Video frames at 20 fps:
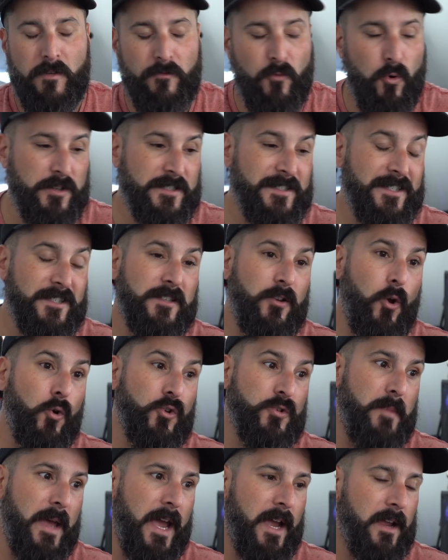Of course, this
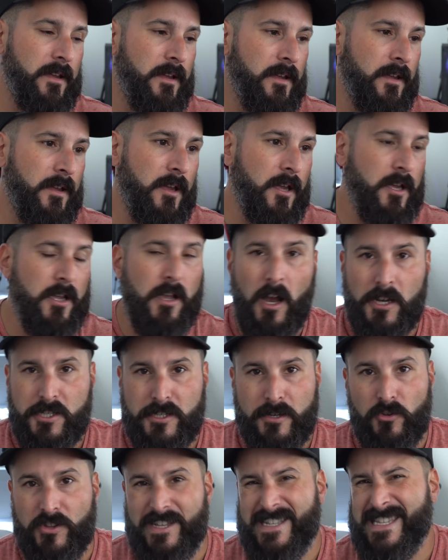goes back, gosh,
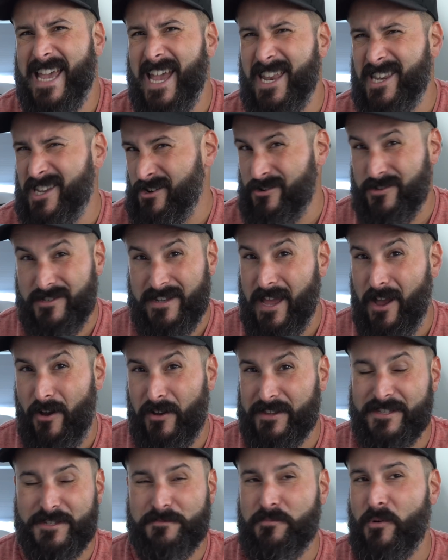nearly 10 years now.
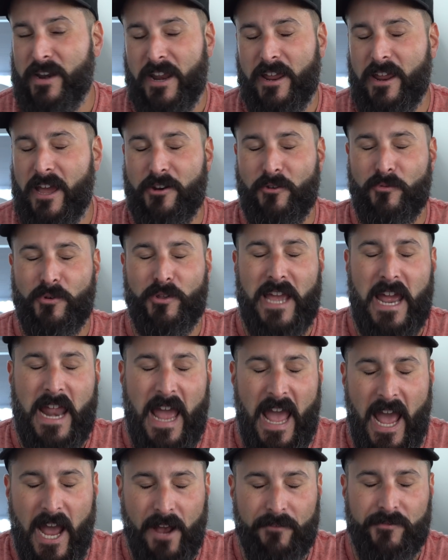At this point, I don't really
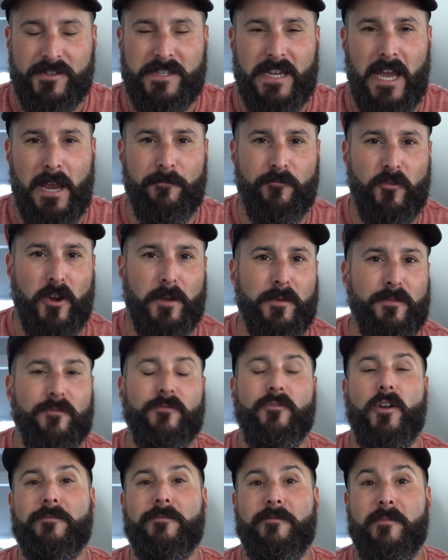have the time frame in
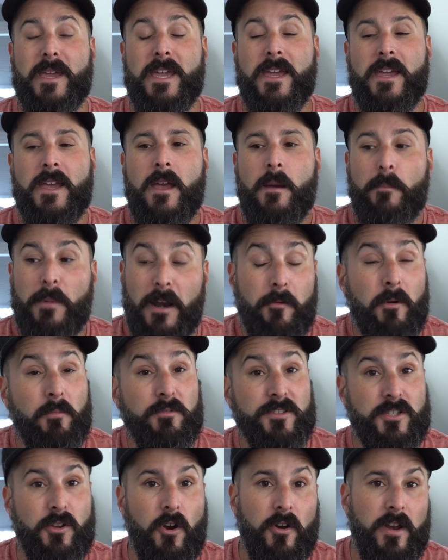of me, but I
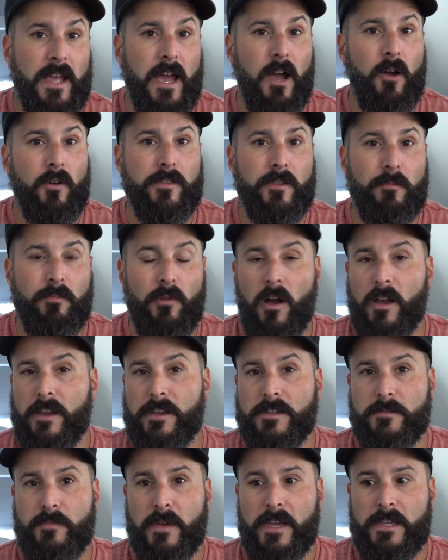remember starting out in the
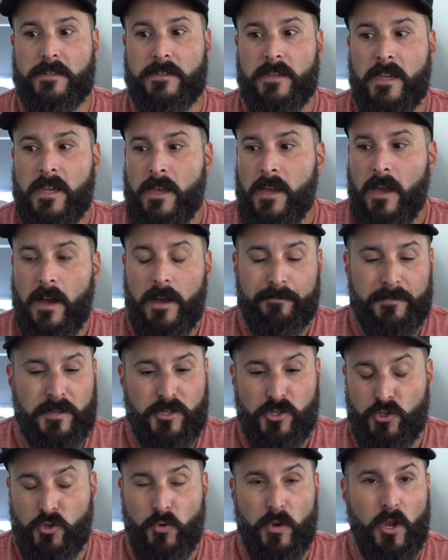blogging space,
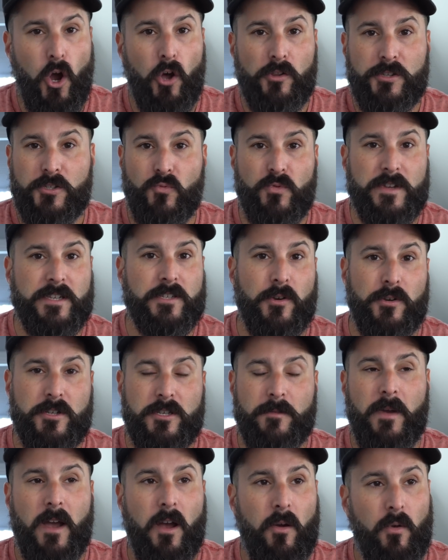just doing all this
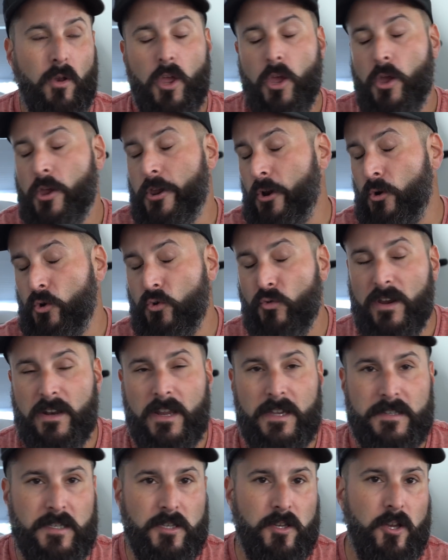research about,
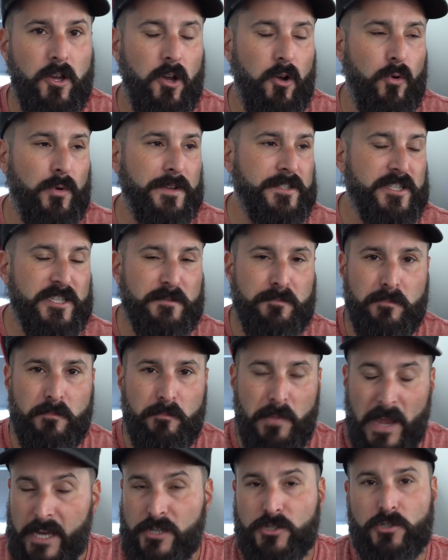great SEO and
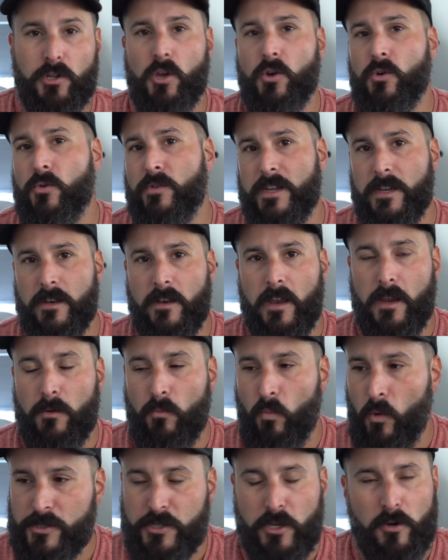page load
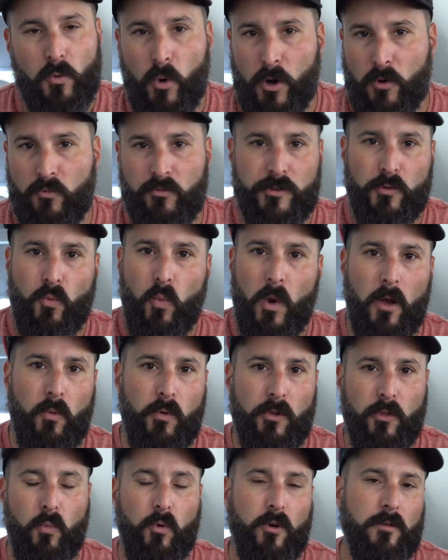and what's going to work really well
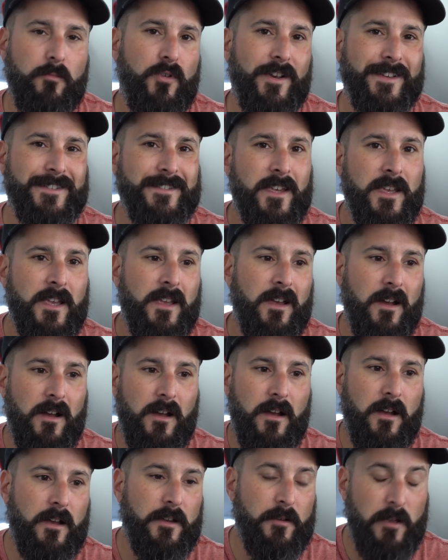with the WordPress,
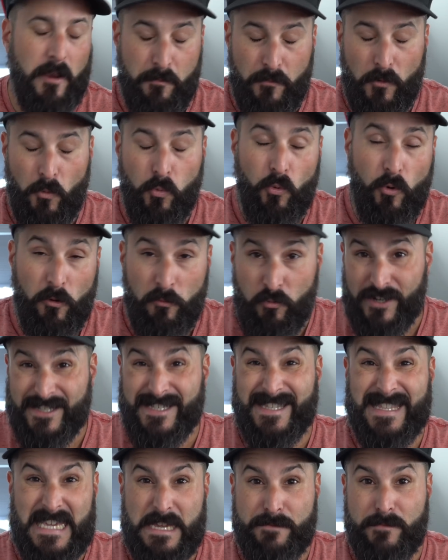
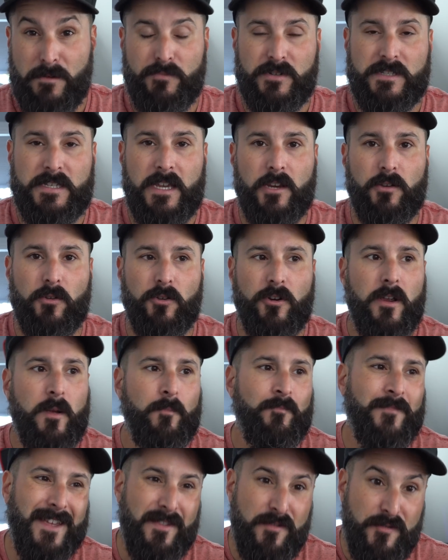WordPress theme in particular.
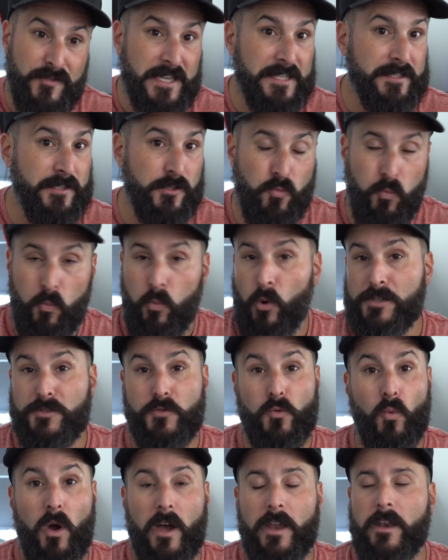And thesis was
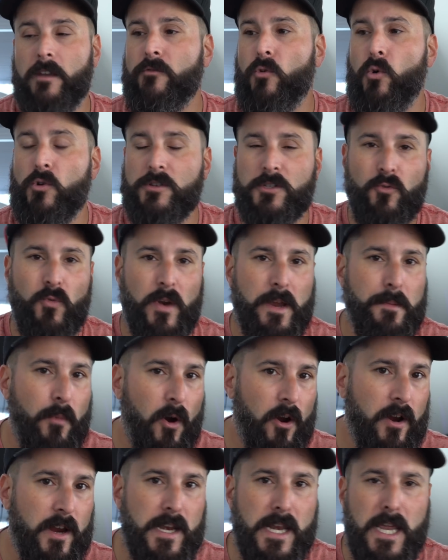the one. Of course, great
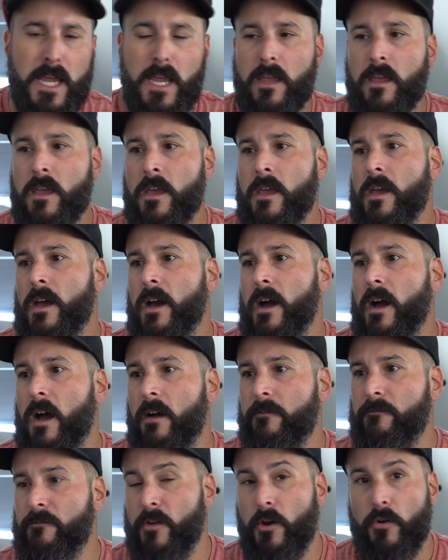marketing,
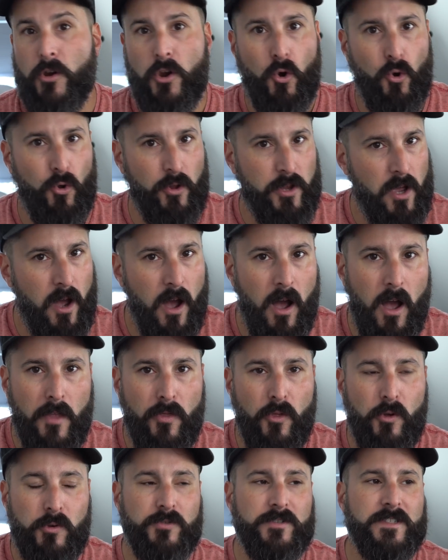very early
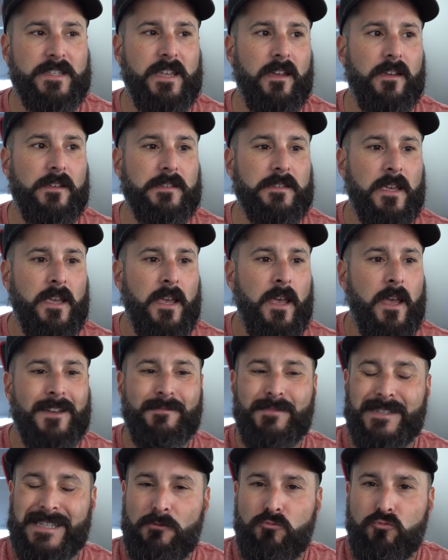on those days,
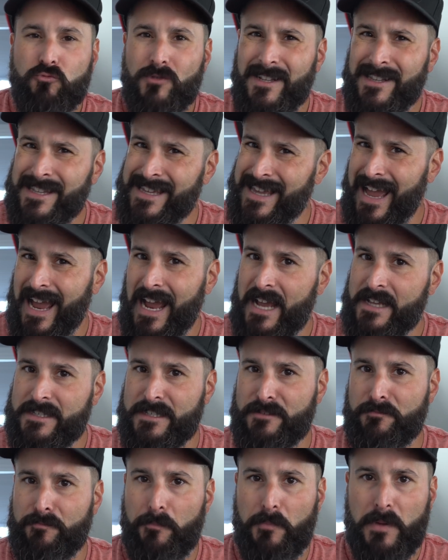but there really
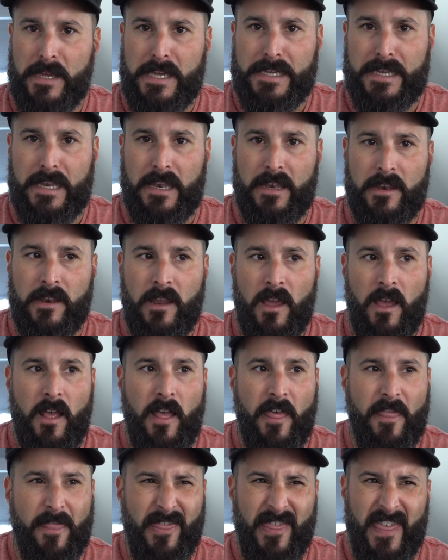hasn't been
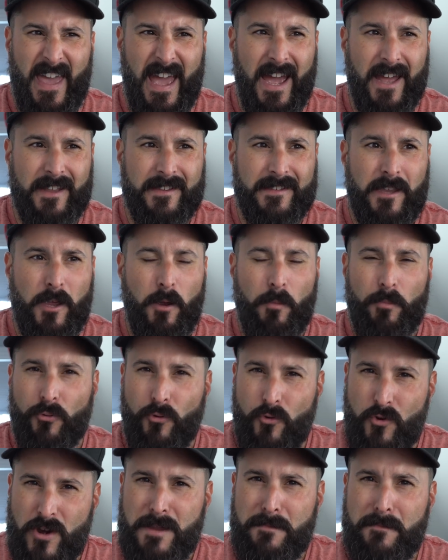that
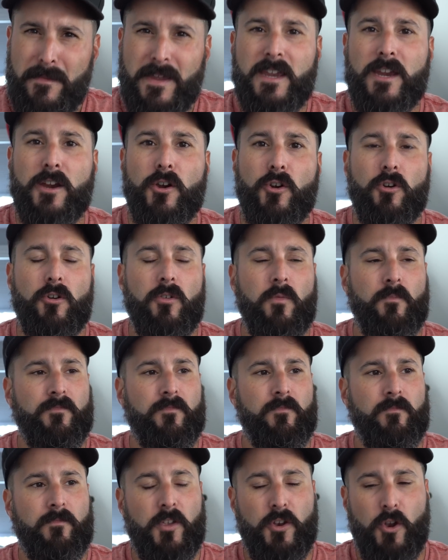premier,
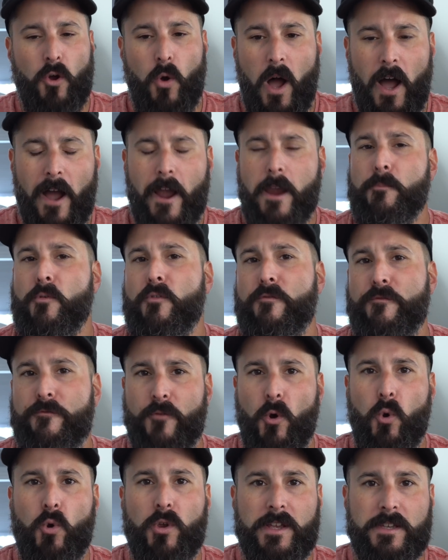
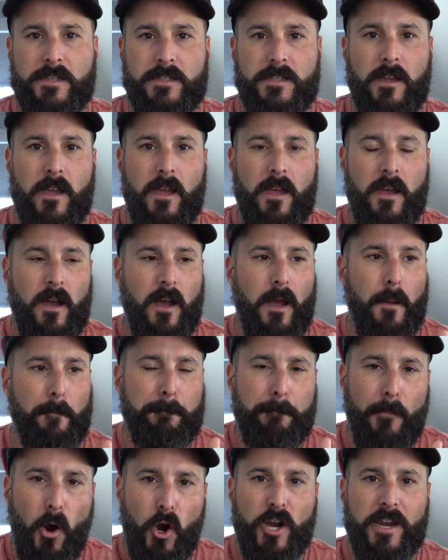hyper-focused
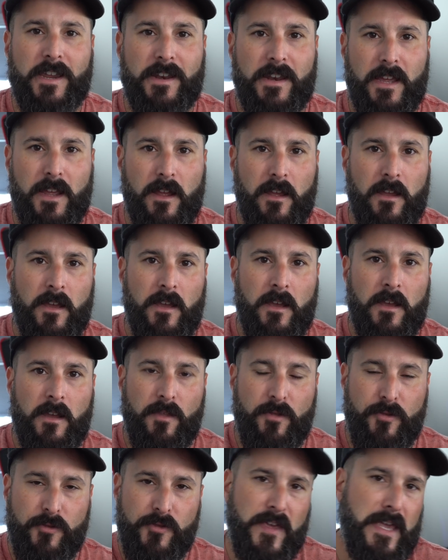marketing
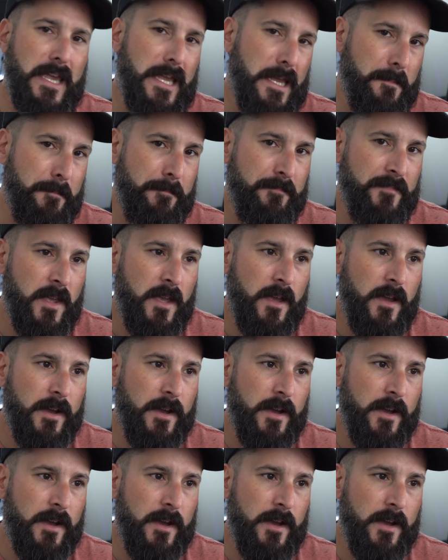theme.